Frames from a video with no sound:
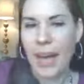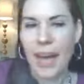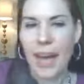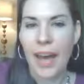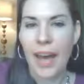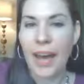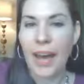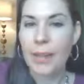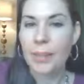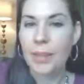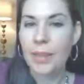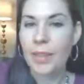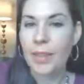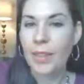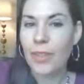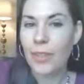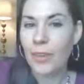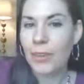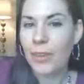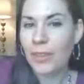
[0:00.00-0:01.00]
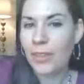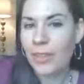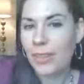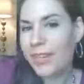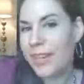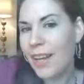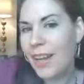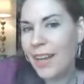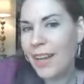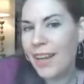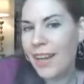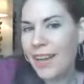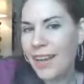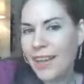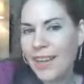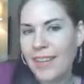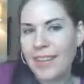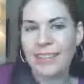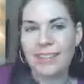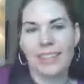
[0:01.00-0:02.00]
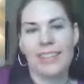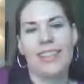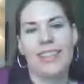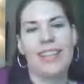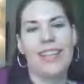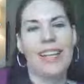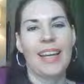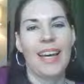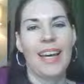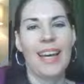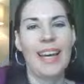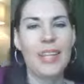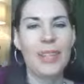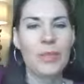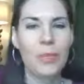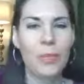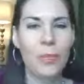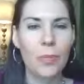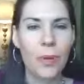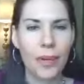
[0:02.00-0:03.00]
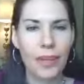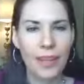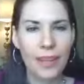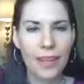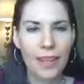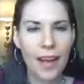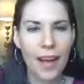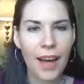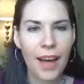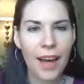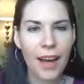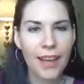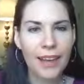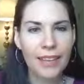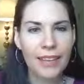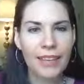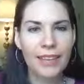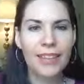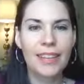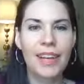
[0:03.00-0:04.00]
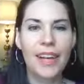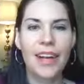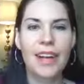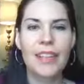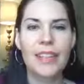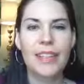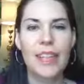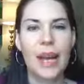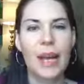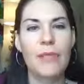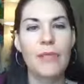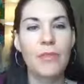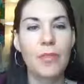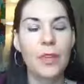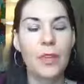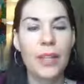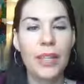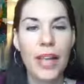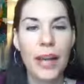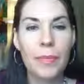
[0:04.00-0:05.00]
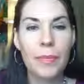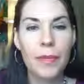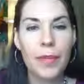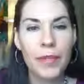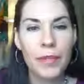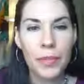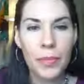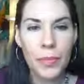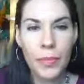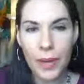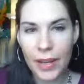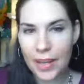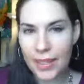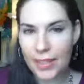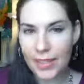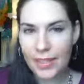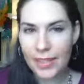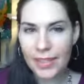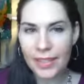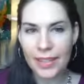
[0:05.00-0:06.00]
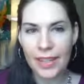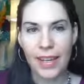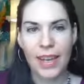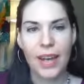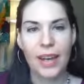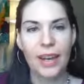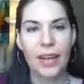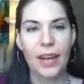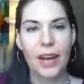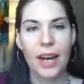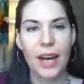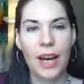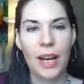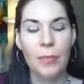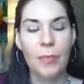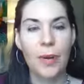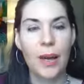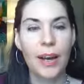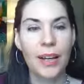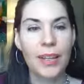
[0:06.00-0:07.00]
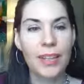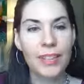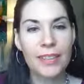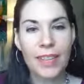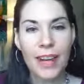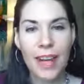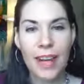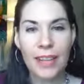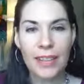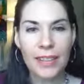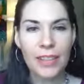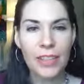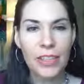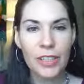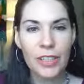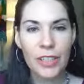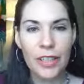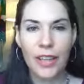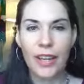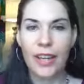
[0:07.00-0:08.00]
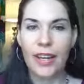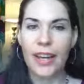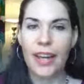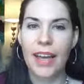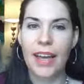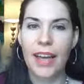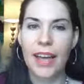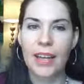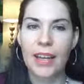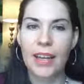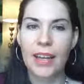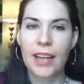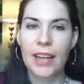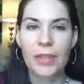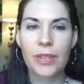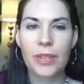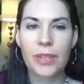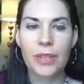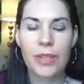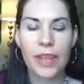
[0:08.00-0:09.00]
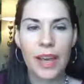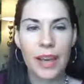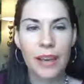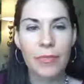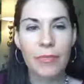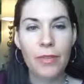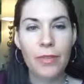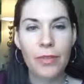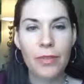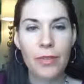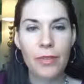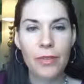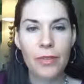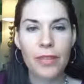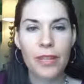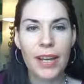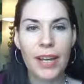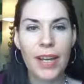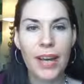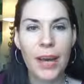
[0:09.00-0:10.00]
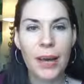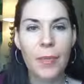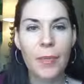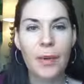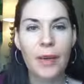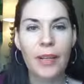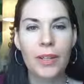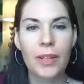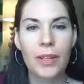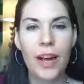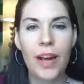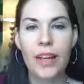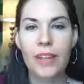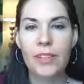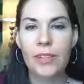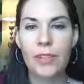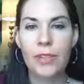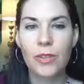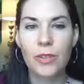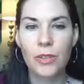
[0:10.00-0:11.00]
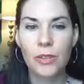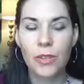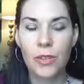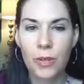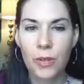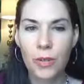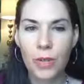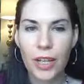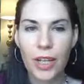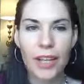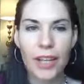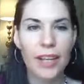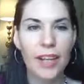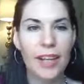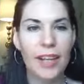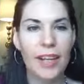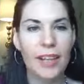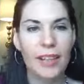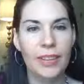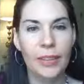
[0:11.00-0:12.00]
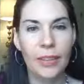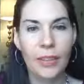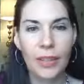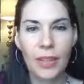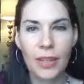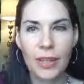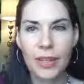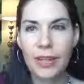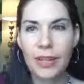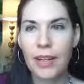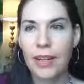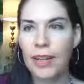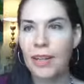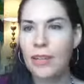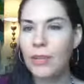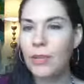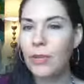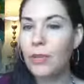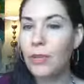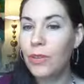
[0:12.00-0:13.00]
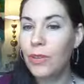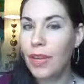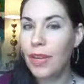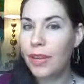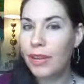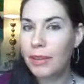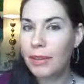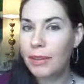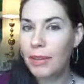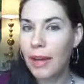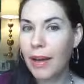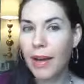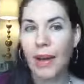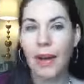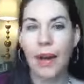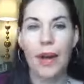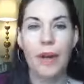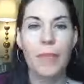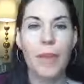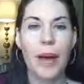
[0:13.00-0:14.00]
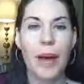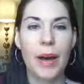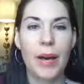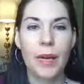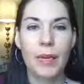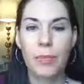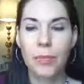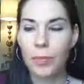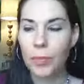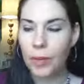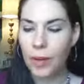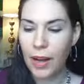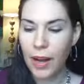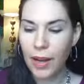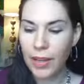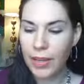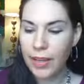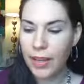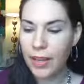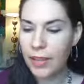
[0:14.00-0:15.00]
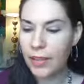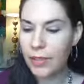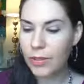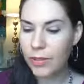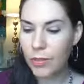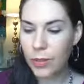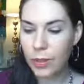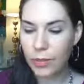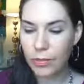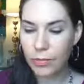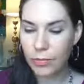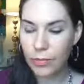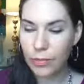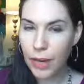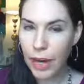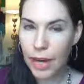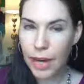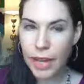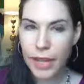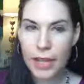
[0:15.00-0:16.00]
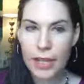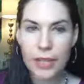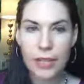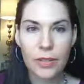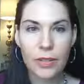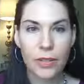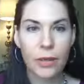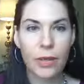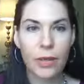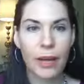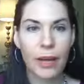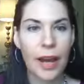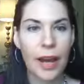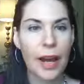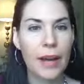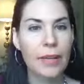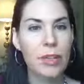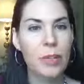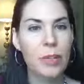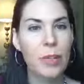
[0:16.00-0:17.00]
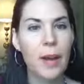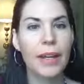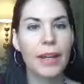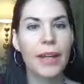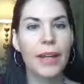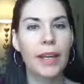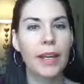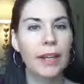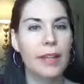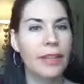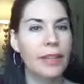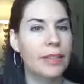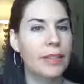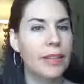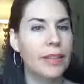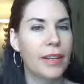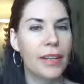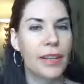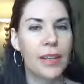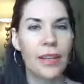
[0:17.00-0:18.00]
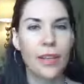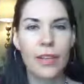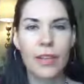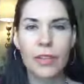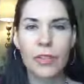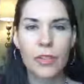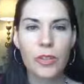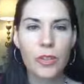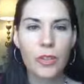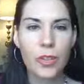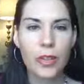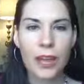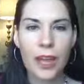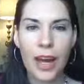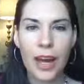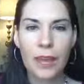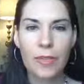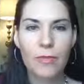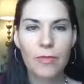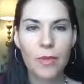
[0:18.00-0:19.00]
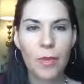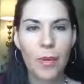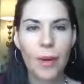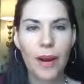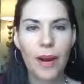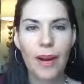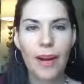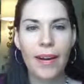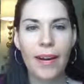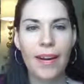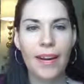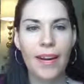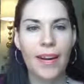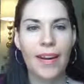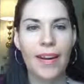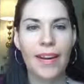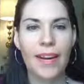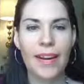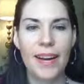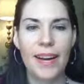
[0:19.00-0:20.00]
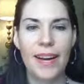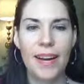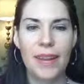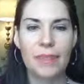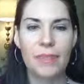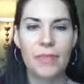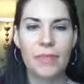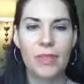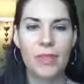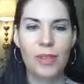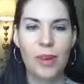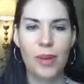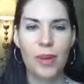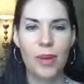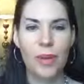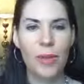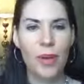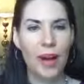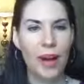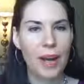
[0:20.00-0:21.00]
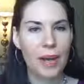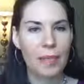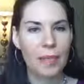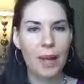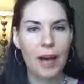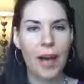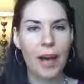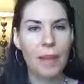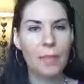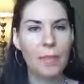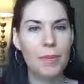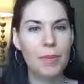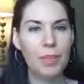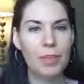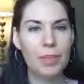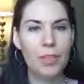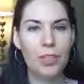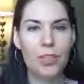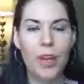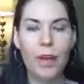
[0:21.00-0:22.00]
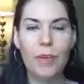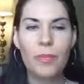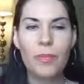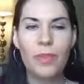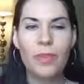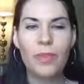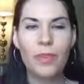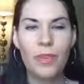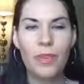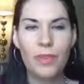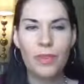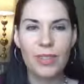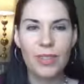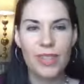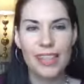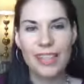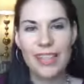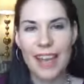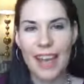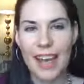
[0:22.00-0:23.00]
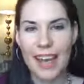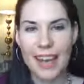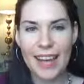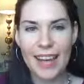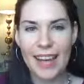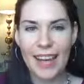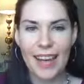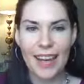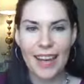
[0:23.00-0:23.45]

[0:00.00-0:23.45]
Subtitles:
Happy Thursday. It's 1 o'clock. Time for Collaborate to Wins, product knowledge. And we do this every Thursday at 1 o'clock so you can tune in and learn a new thing about products or freight or how to spec it, things to look out for. So I'm happy to share with you today